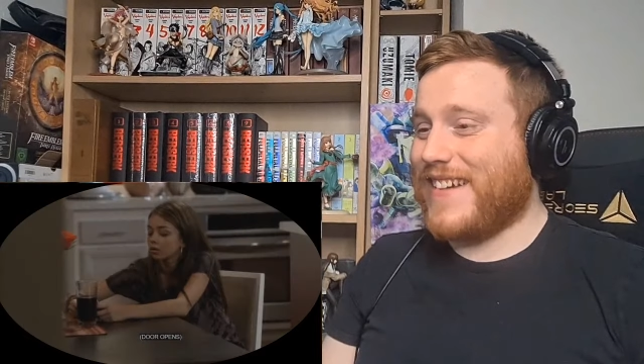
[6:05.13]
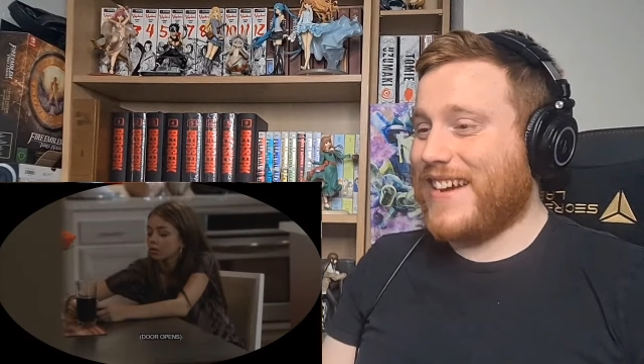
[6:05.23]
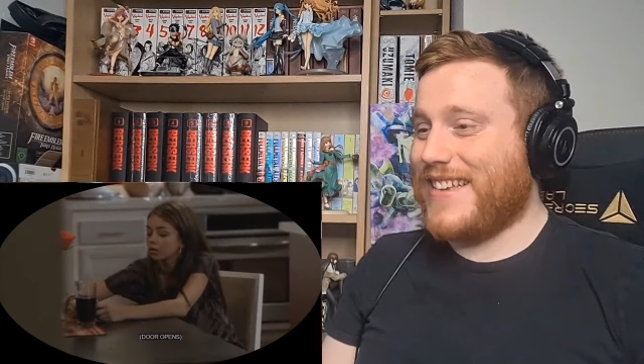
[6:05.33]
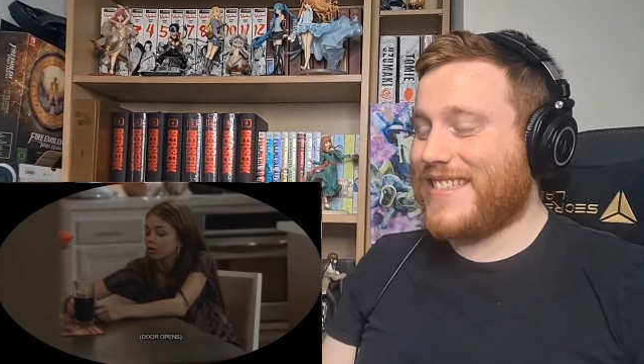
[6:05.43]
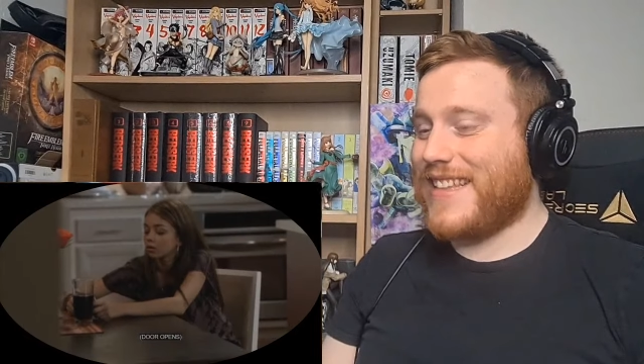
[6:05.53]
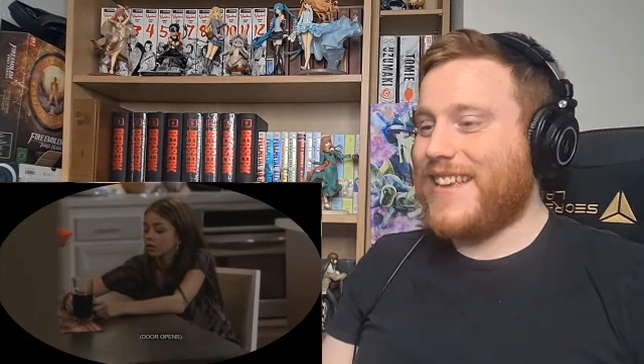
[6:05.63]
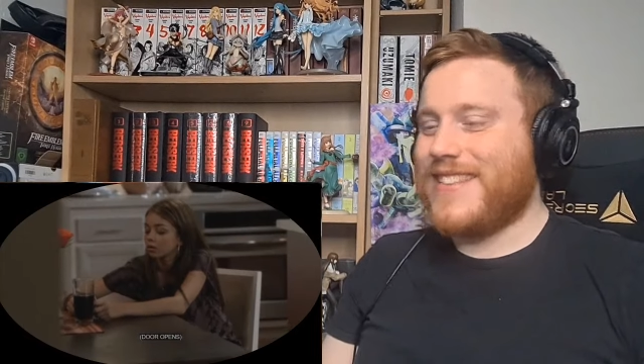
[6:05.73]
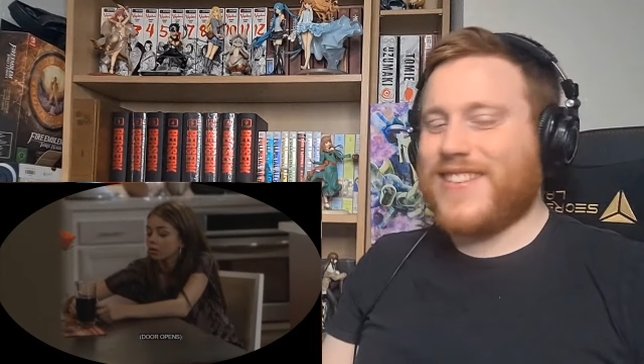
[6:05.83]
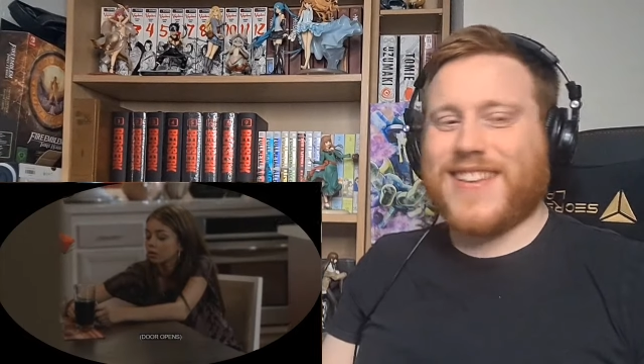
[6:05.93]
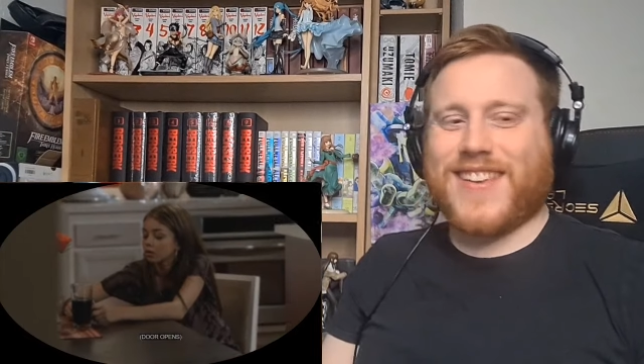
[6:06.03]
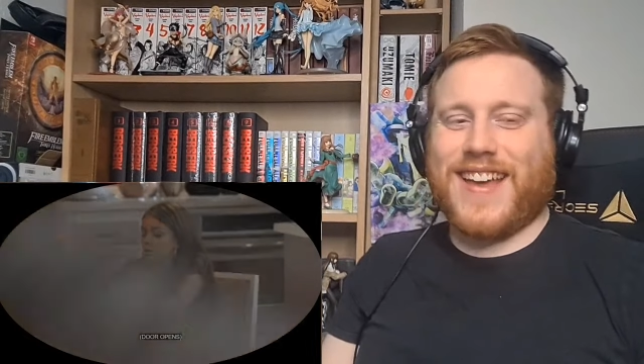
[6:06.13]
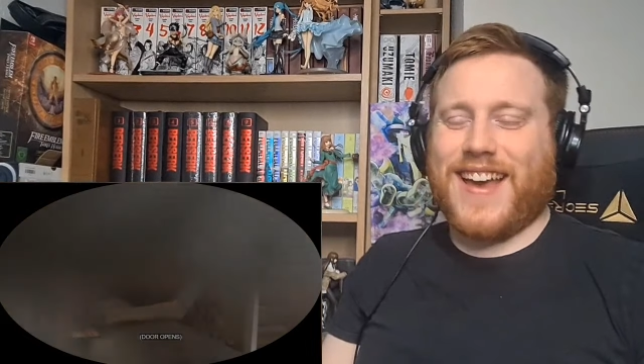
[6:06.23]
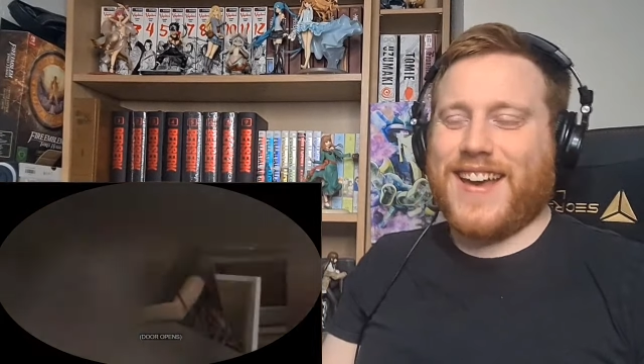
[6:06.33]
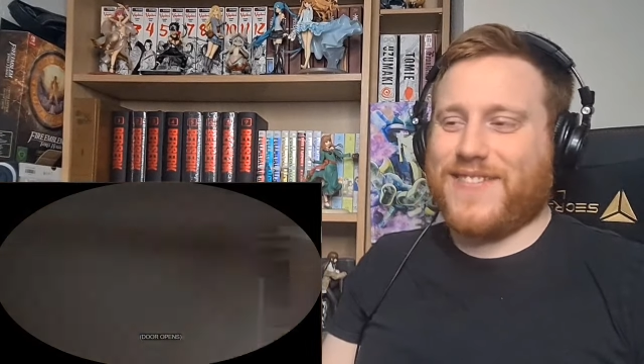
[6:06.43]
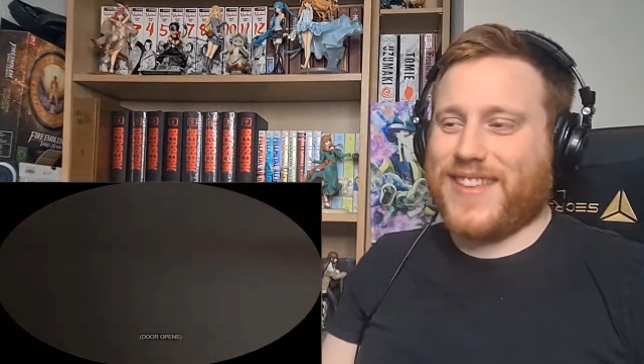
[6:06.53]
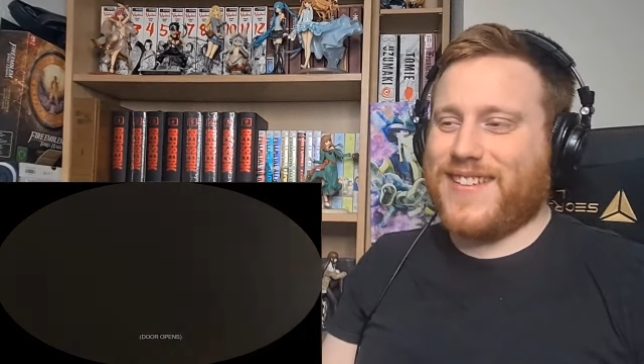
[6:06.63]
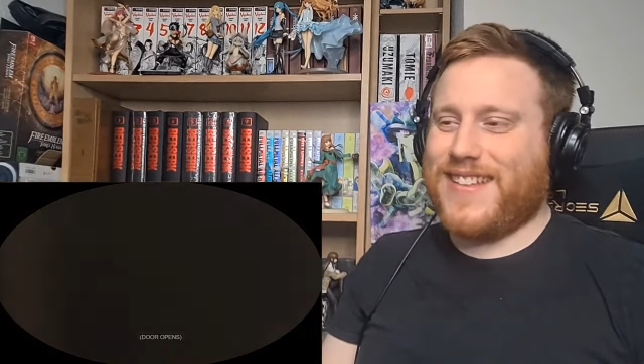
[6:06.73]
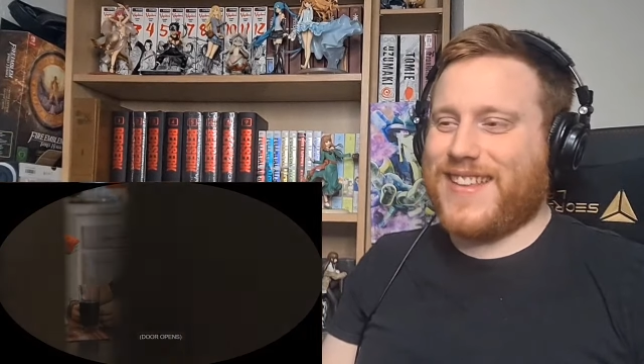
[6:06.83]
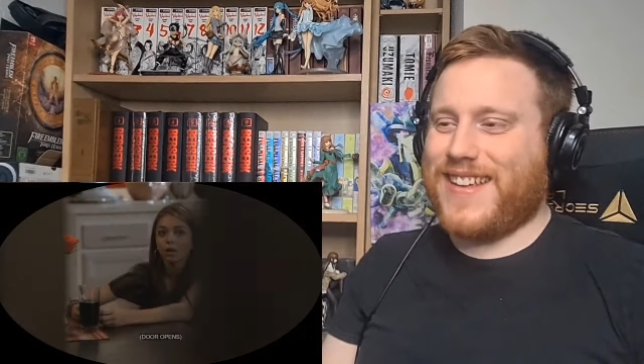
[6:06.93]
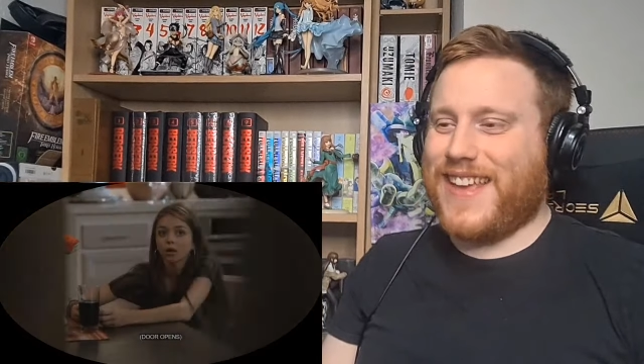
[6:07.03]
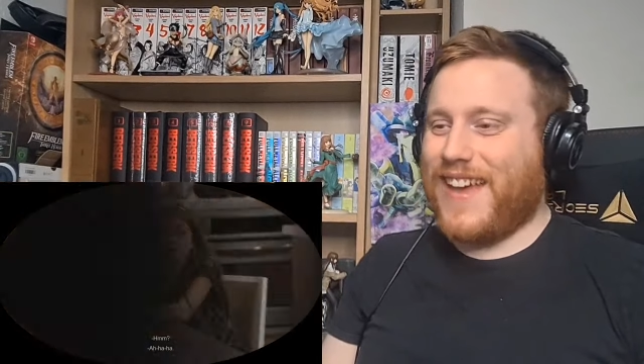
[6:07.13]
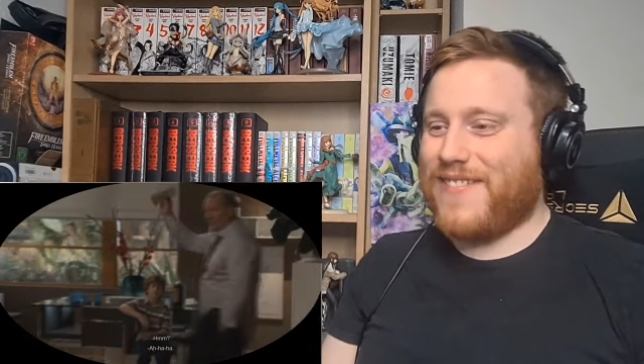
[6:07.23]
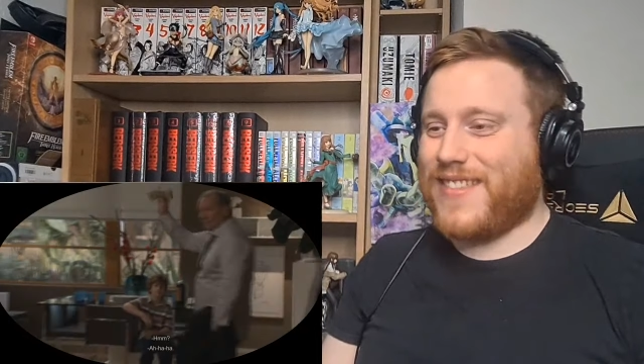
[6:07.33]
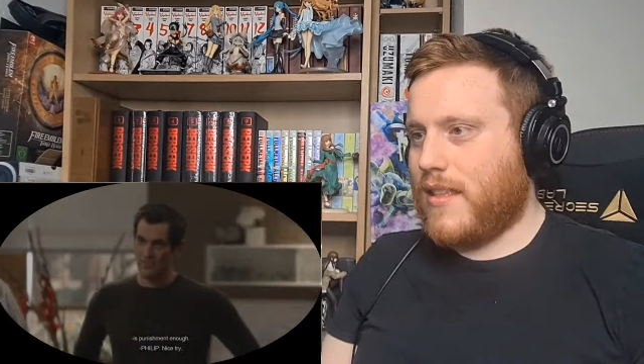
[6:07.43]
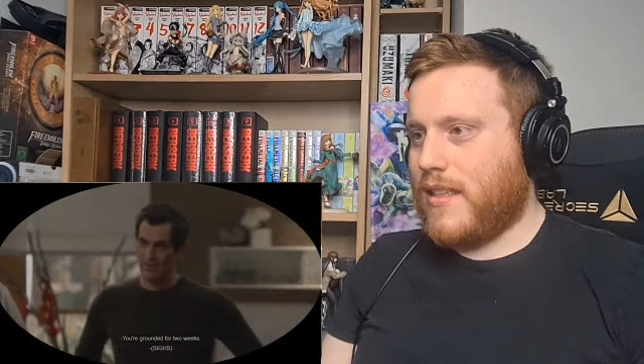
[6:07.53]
Christ. Tony, can I have these? What do you have?